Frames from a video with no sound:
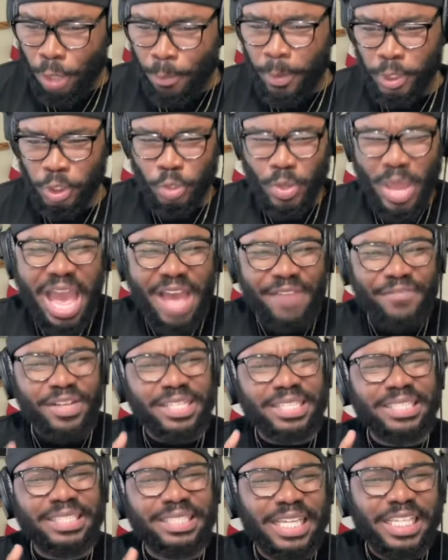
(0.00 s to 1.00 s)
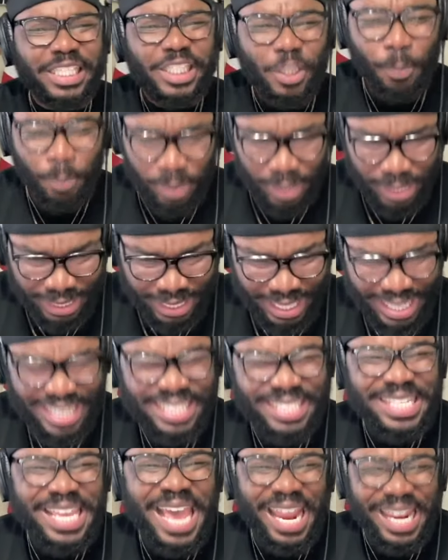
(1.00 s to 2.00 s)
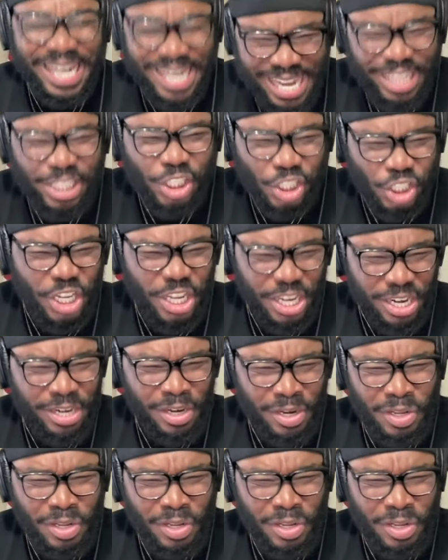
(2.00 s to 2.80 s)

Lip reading: but you have a disciplined technician.